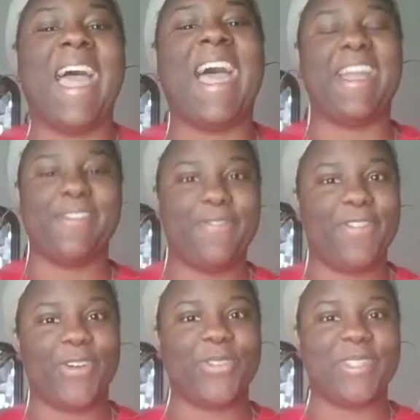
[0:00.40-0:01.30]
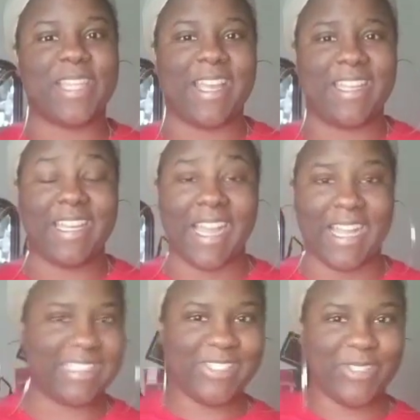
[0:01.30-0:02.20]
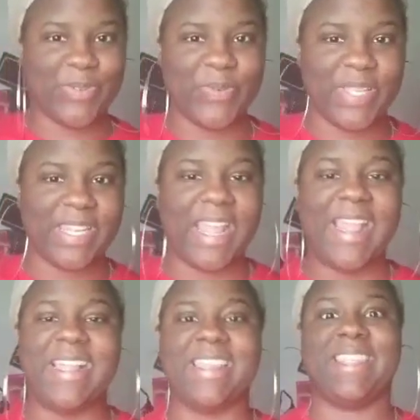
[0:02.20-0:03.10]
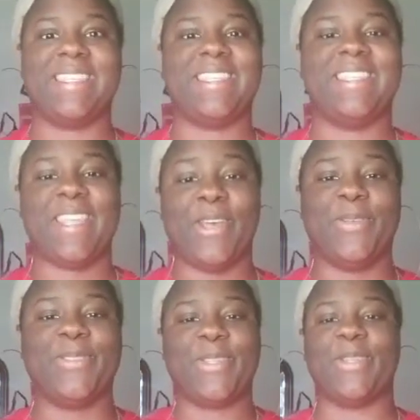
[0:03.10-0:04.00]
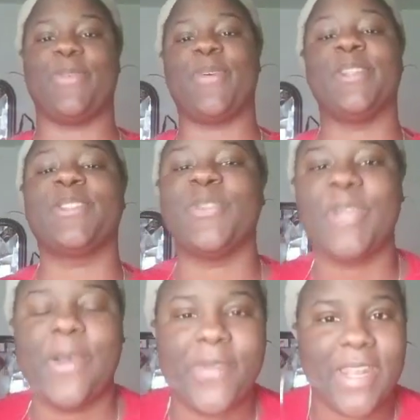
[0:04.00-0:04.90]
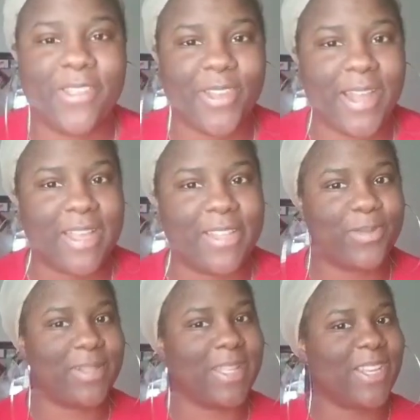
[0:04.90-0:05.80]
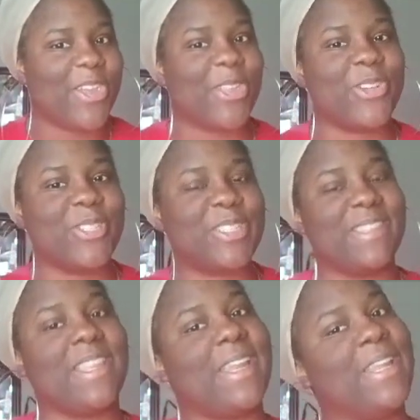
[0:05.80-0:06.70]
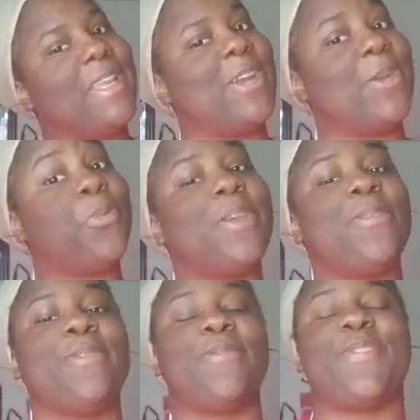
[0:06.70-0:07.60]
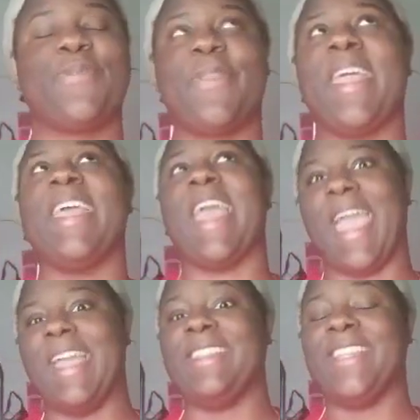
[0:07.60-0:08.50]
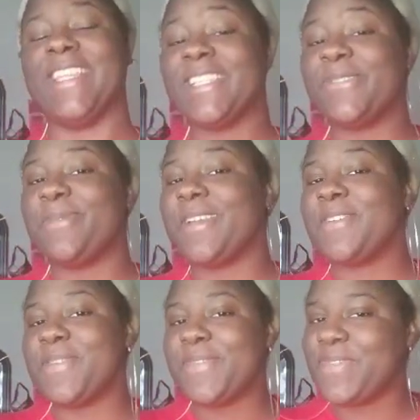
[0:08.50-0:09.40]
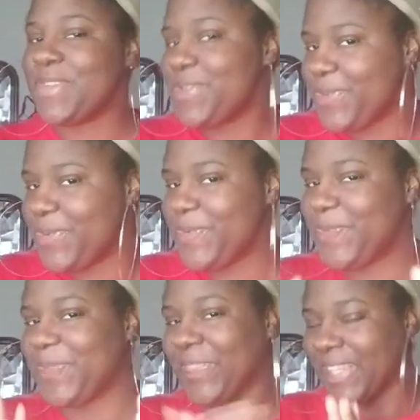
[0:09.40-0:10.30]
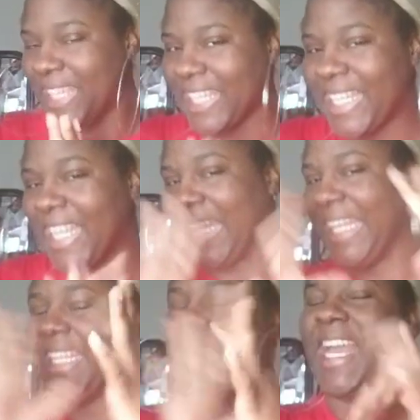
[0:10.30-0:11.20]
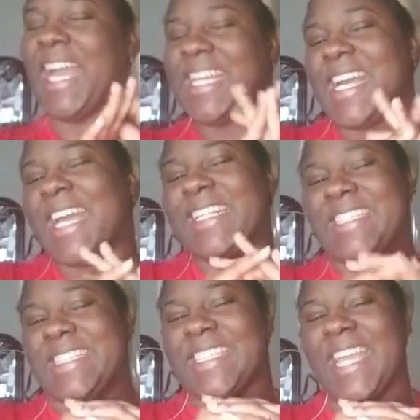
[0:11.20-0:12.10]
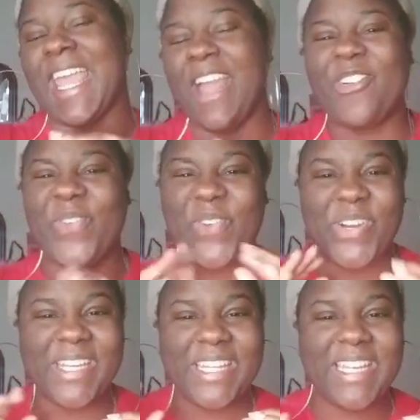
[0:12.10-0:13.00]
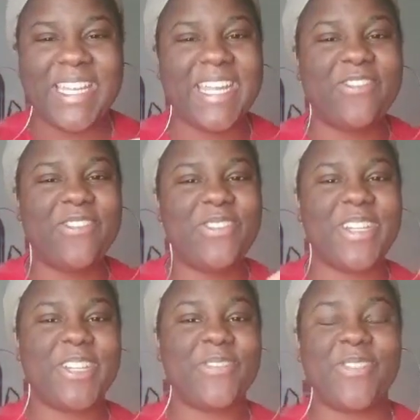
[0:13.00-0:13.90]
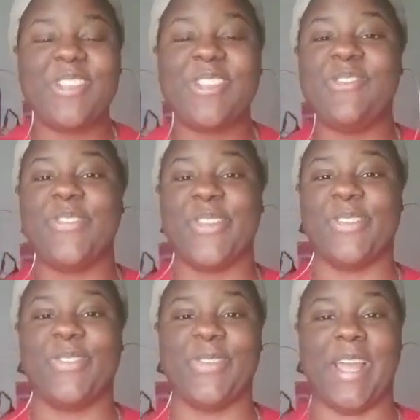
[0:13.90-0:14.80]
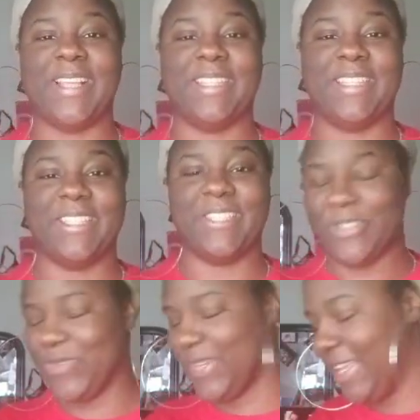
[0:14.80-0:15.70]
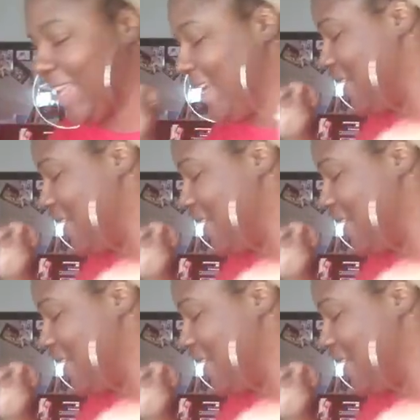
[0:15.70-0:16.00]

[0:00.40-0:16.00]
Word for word: Hi folks, how you guys doing? This is HelstotheRescue coming at you guys with another synthetic hair wig review. And this wig review, I gotta say I really, really, really, really do like this unit.